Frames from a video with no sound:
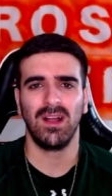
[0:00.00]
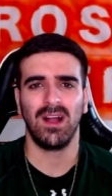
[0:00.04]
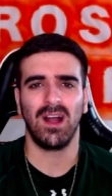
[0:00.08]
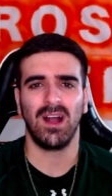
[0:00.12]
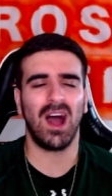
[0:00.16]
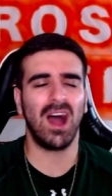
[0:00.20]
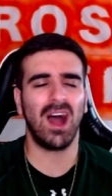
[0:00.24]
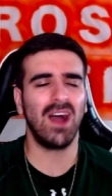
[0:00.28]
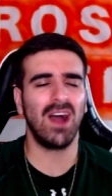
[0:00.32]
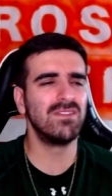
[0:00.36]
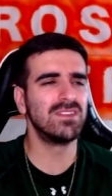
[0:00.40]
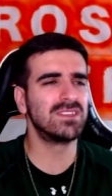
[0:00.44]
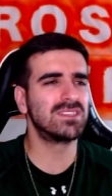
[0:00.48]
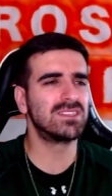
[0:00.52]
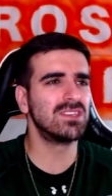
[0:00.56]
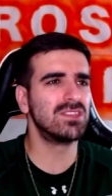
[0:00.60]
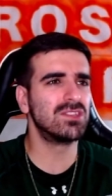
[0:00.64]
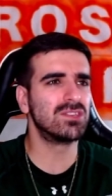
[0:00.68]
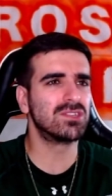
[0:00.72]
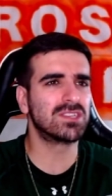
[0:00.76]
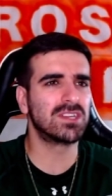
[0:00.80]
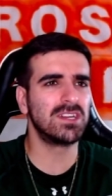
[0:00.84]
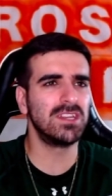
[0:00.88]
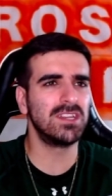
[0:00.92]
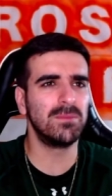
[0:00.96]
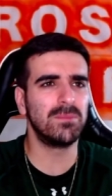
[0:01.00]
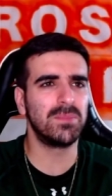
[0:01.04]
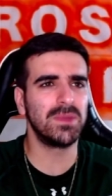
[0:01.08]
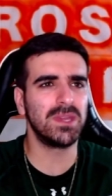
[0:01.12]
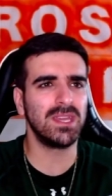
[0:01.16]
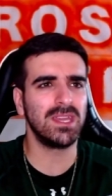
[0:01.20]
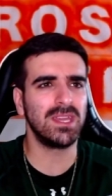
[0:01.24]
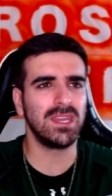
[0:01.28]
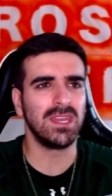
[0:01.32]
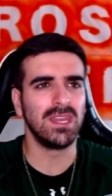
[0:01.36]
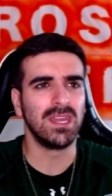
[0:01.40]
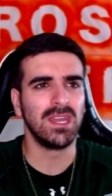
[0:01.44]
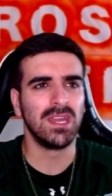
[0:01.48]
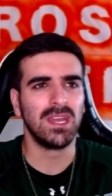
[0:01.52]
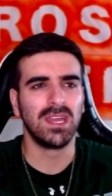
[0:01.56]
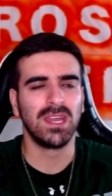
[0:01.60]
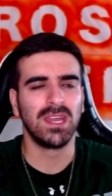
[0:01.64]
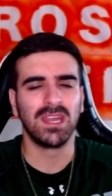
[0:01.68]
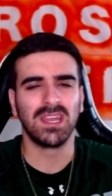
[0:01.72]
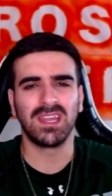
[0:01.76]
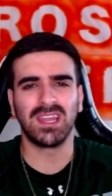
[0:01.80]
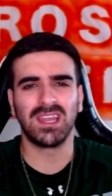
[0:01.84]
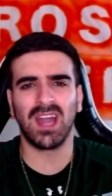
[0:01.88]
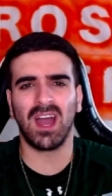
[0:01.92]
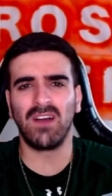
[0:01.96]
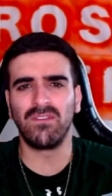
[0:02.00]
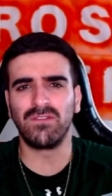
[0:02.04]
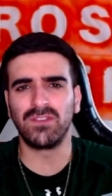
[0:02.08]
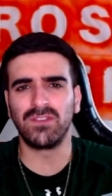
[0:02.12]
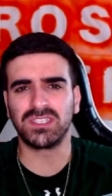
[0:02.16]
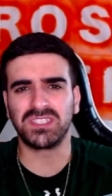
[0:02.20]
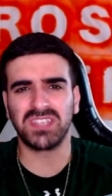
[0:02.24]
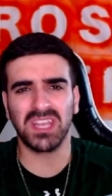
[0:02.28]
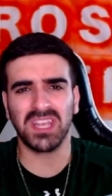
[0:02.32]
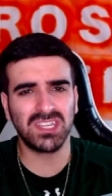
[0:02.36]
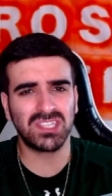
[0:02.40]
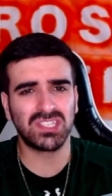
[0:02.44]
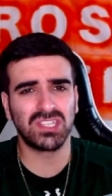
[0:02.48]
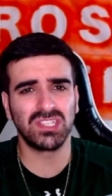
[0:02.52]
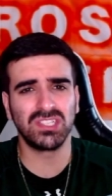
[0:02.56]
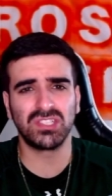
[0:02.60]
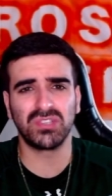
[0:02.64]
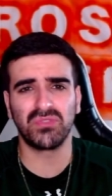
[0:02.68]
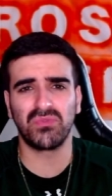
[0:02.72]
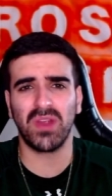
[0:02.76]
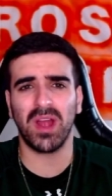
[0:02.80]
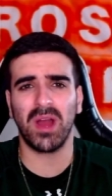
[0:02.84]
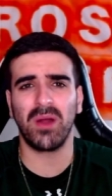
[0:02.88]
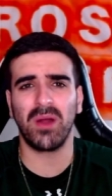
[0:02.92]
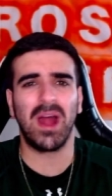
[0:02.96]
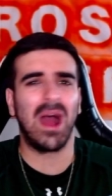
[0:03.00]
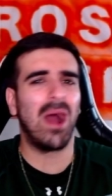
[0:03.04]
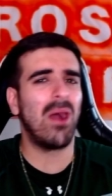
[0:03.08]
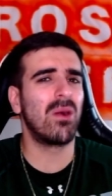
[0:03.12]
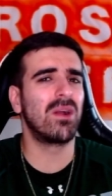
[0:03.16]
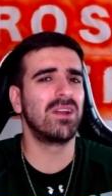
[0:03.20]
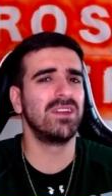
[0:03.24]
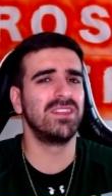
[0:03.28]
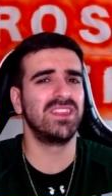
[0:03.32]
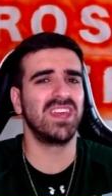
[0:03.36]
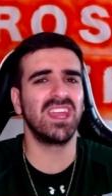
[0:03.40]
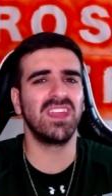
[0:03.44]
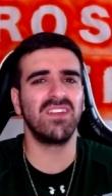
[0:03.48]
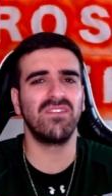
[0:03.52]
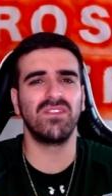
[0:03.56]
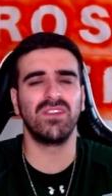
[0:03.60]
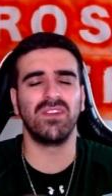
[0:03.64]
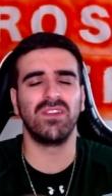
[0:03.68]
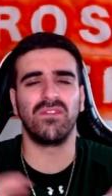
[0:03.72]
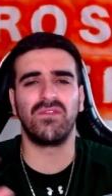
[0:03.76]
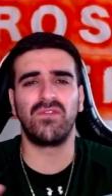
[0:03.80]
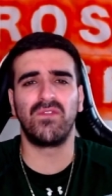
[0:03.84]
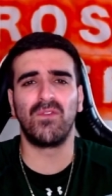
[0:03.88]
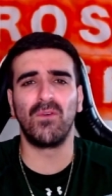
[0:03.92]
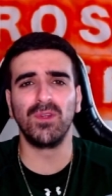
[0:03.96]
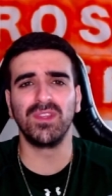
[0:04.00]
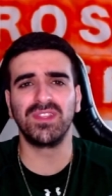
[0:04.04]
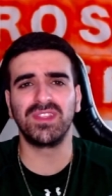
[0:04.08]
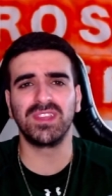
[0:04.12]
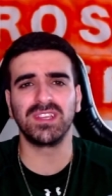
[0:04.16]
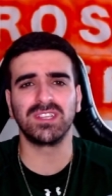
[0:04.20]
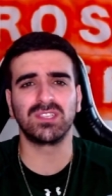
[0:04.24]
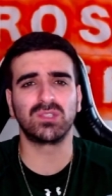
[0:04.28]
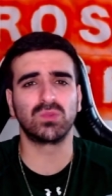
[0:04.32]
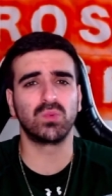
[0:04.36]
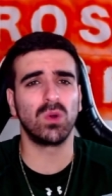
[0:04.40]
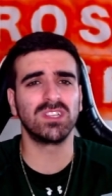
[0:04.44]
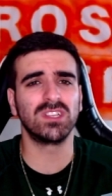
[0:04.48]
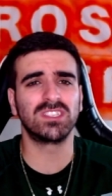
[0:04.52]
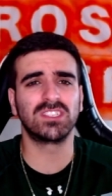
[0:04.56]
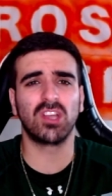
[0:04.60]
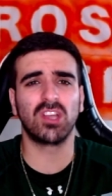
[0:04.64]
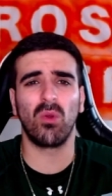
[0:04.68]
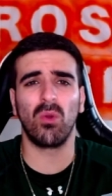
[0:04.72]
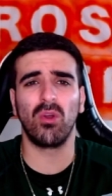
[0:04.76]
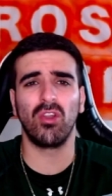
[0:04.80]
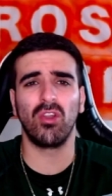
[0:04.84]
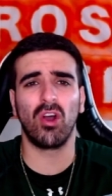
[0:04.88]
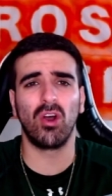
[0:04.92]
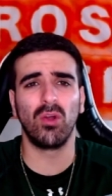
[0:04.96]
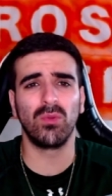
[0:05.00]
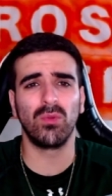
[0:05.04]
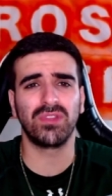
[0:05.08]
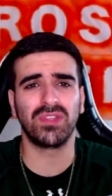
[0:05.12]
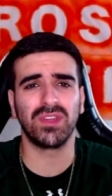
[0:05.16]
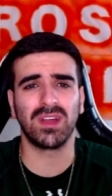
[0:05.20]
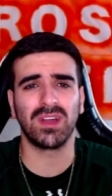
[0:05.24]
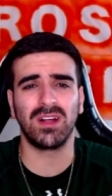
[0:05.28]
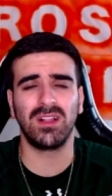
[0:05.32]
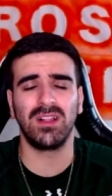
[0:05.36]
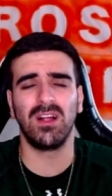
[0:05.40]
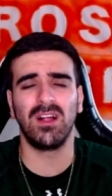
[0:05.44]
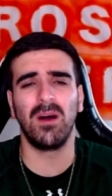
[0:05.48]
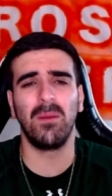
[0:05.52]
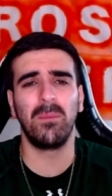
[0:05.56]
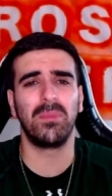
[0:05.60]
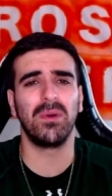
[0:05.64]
Obviously, there's going to be conversations around how can they even afford this, what's going on with the club.